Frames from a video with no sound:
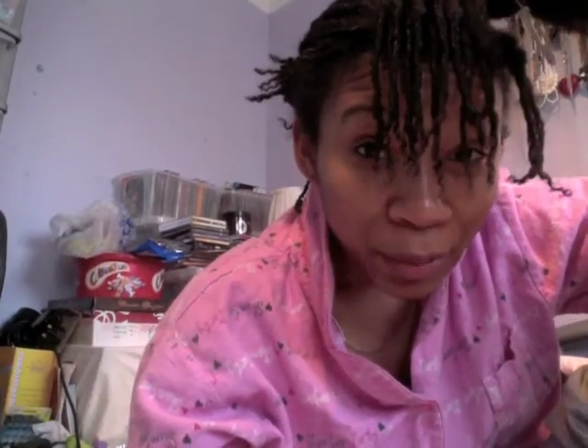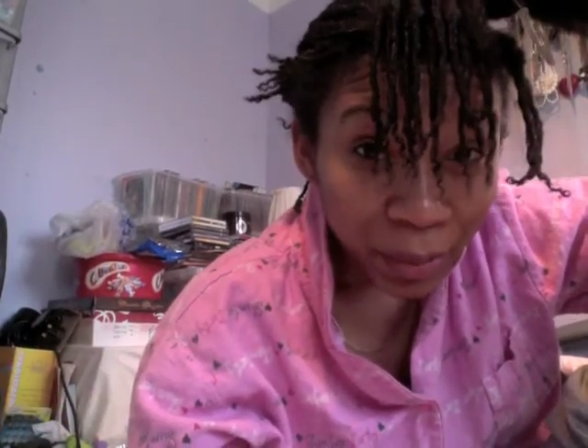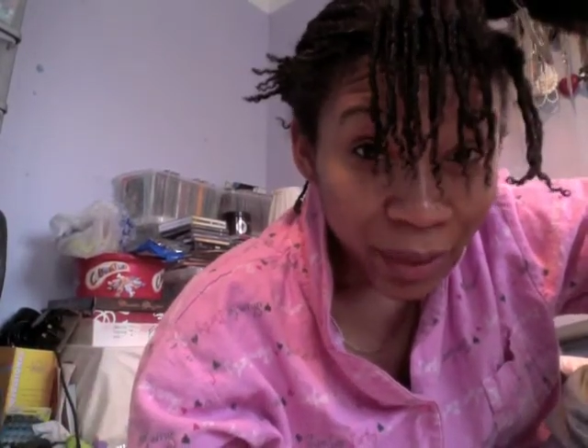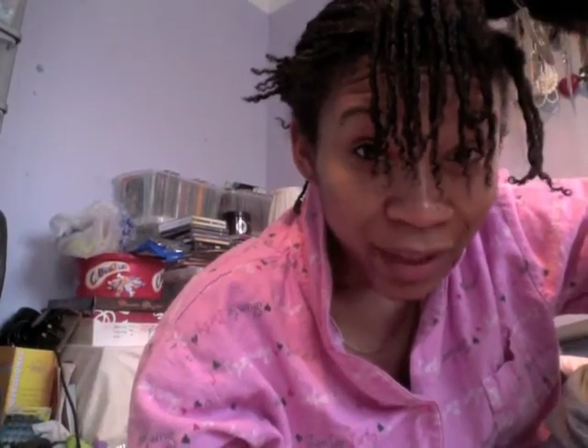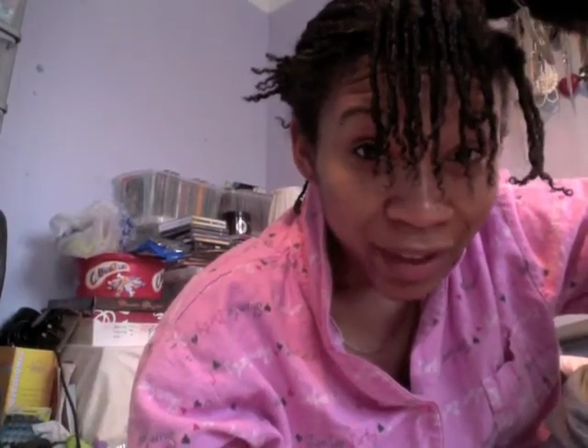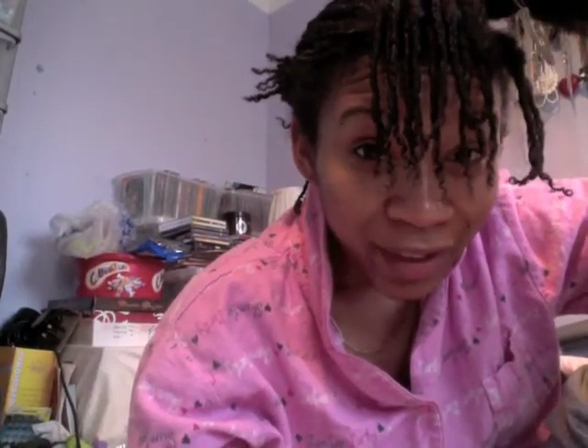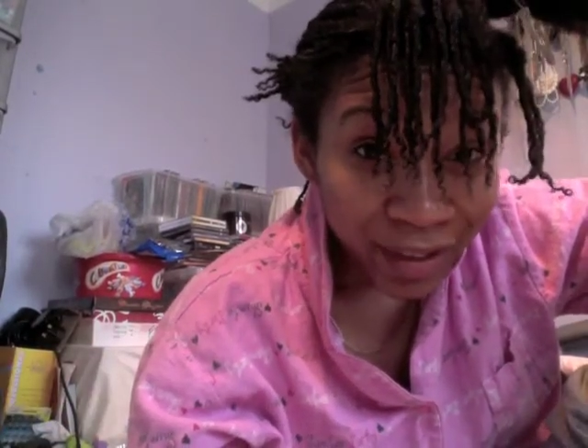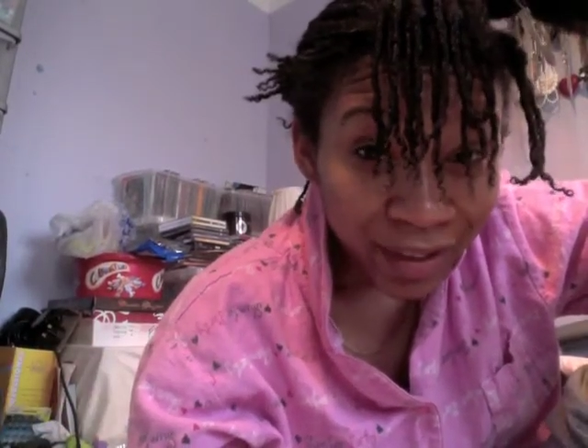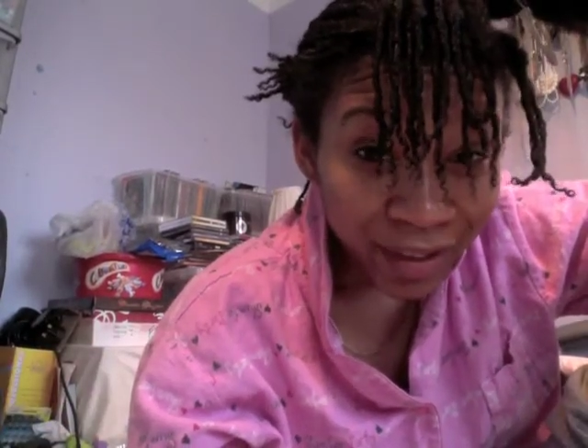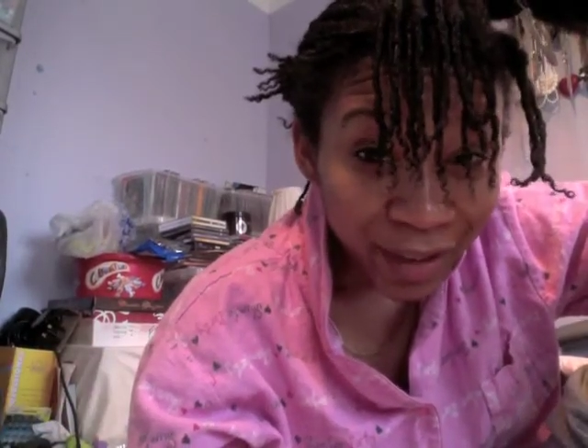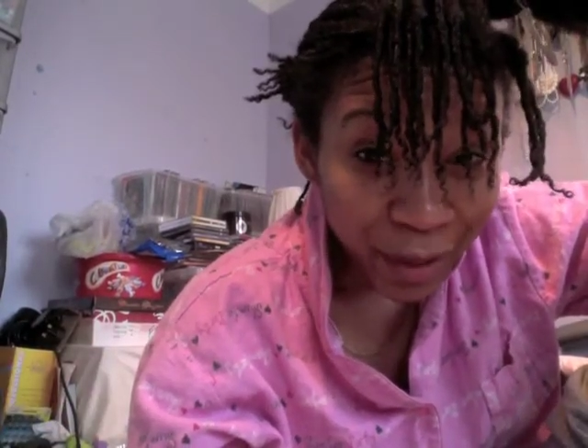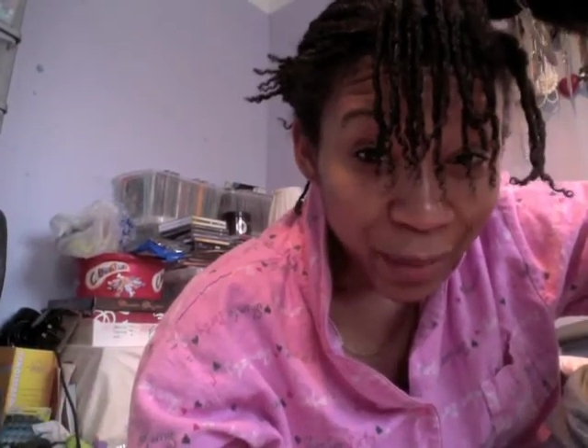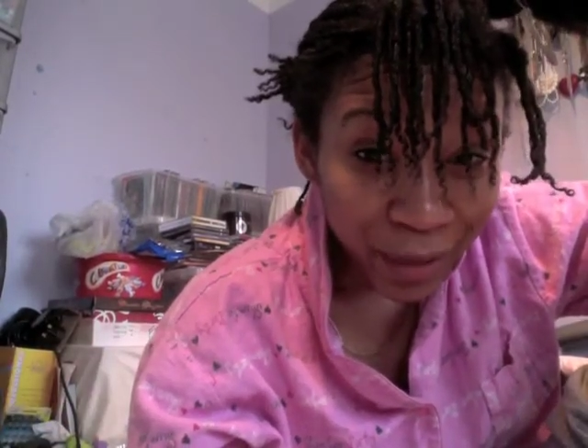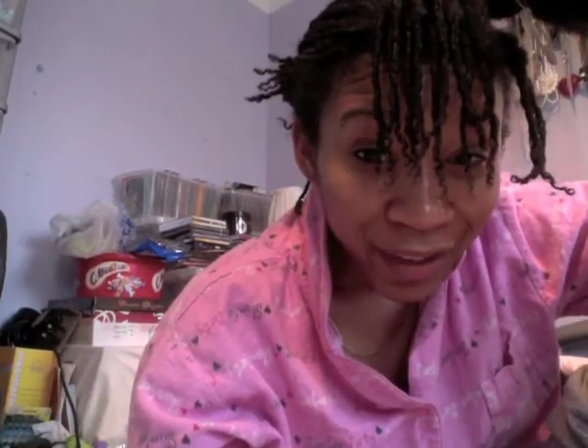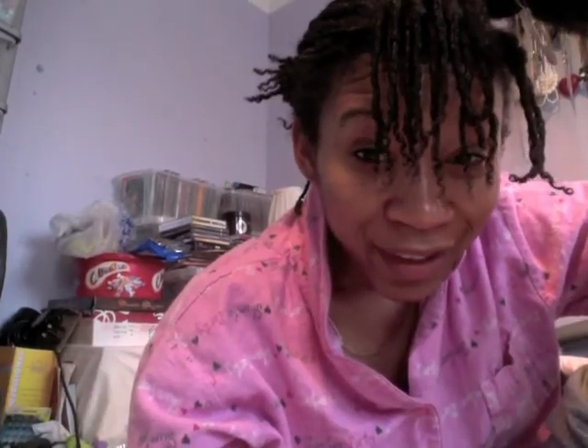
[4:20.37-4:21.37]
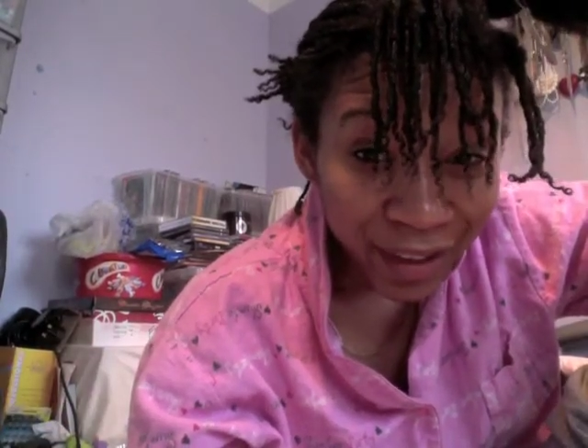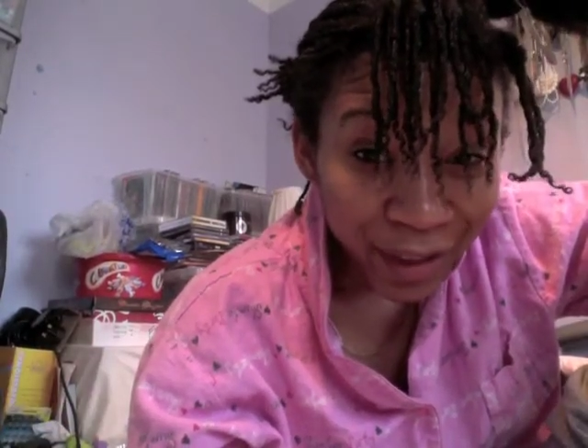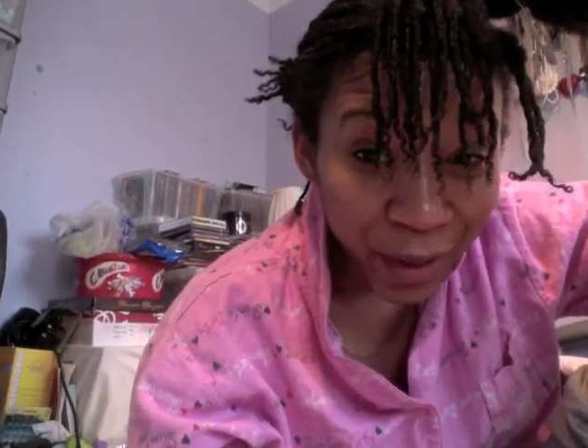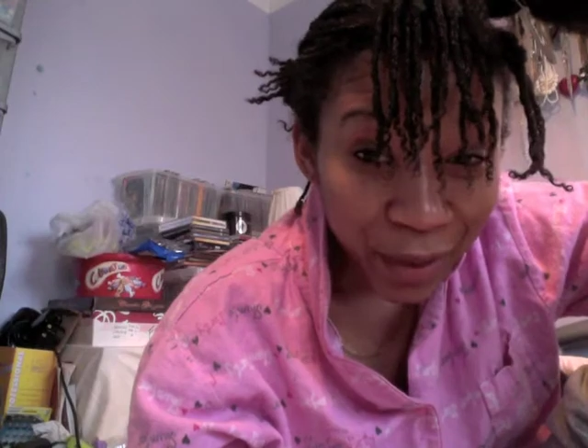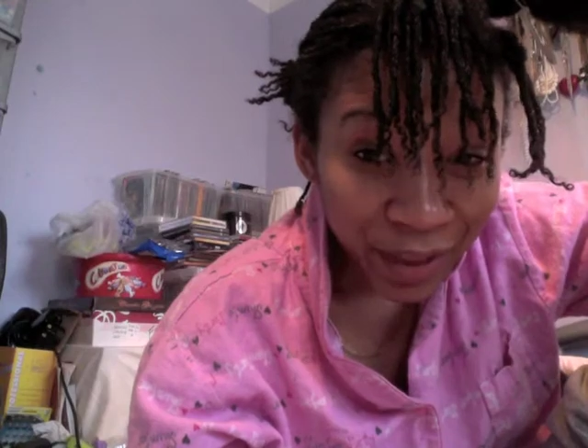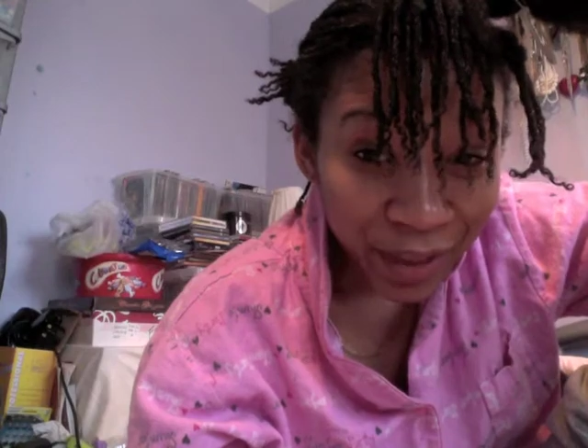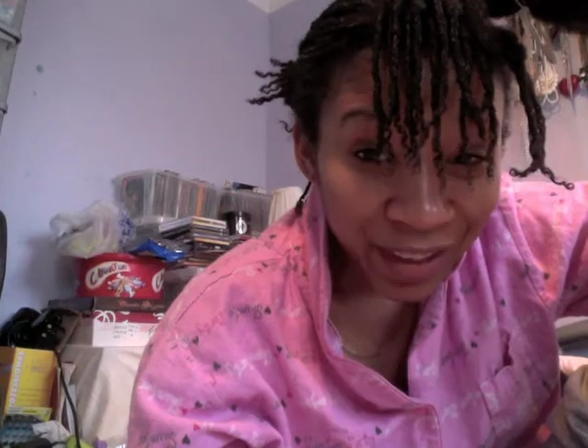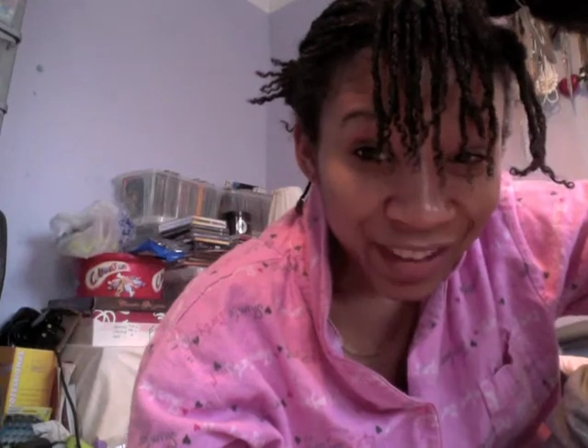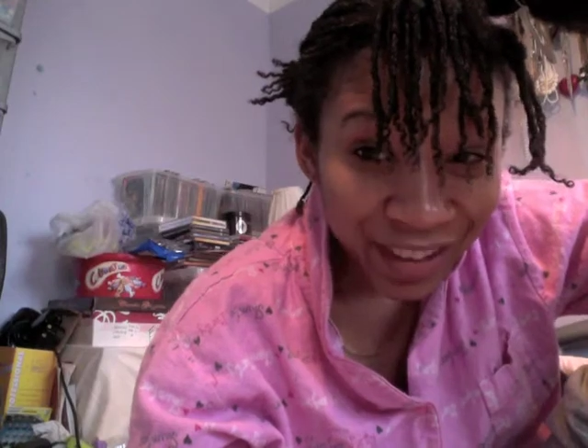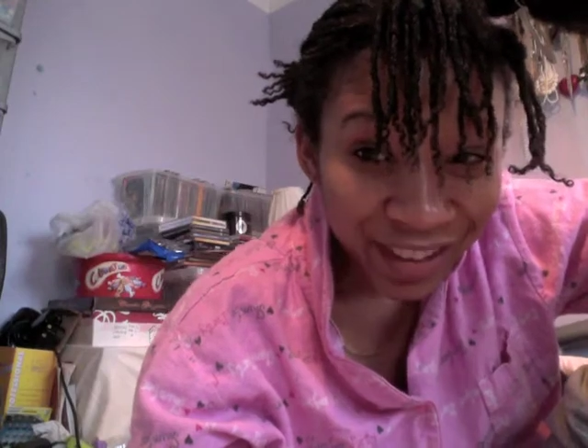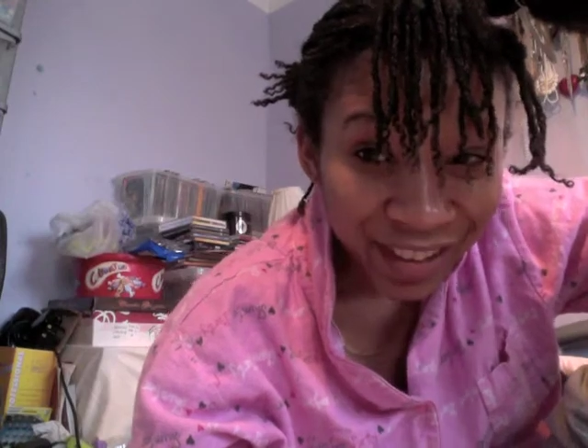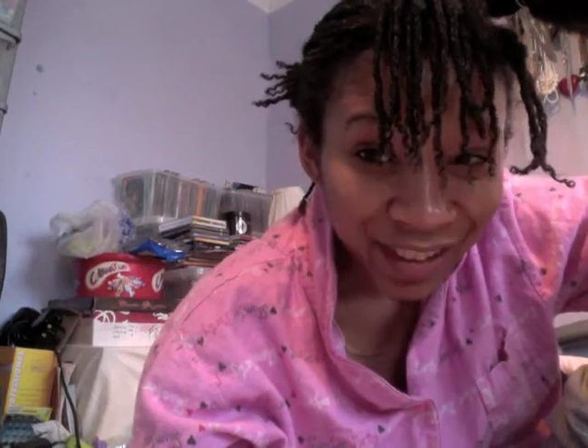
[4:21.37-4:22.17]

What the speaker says: But yeah, I better keep going.